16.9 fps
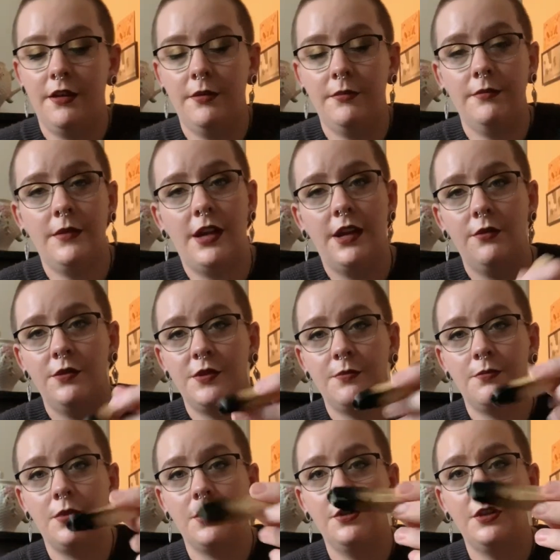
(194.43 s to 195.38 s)
Um, I was
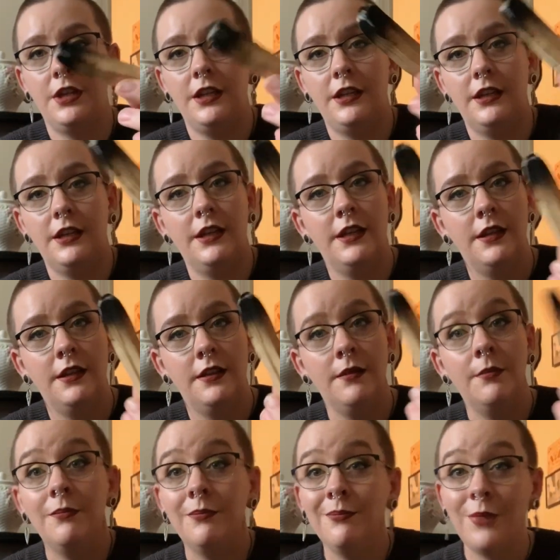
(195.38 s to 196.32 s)
burning
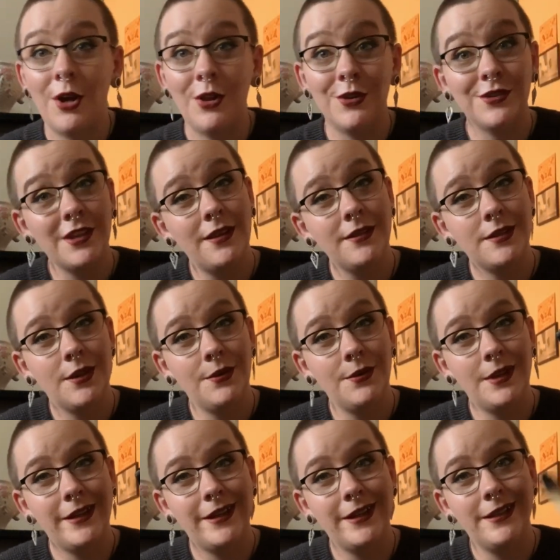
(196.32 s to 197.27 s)
Palo Santo
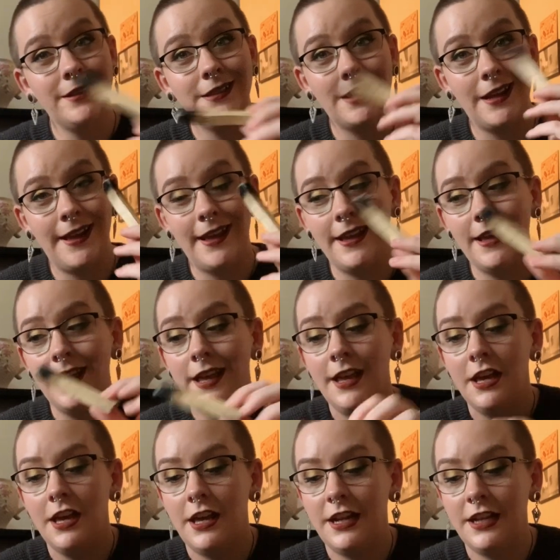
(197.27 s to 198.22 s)
in it today,
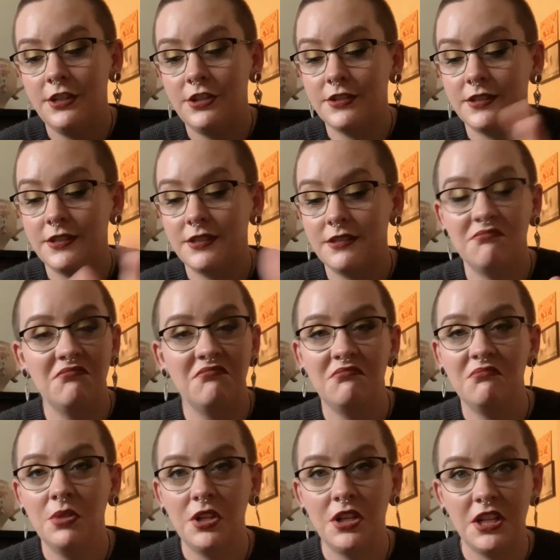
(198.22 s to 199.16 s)
and I just
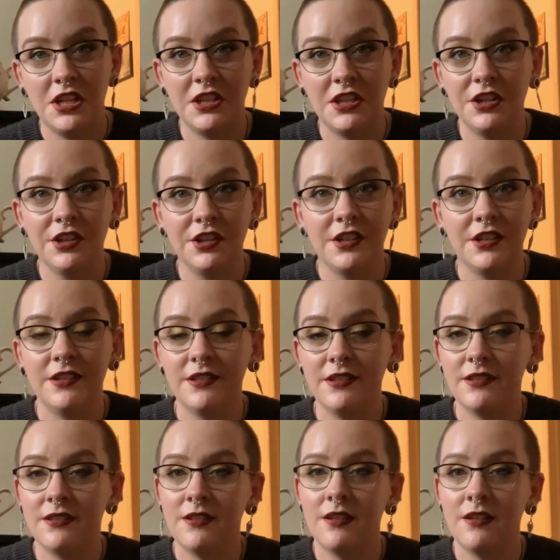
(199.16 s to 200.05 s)
put it in there because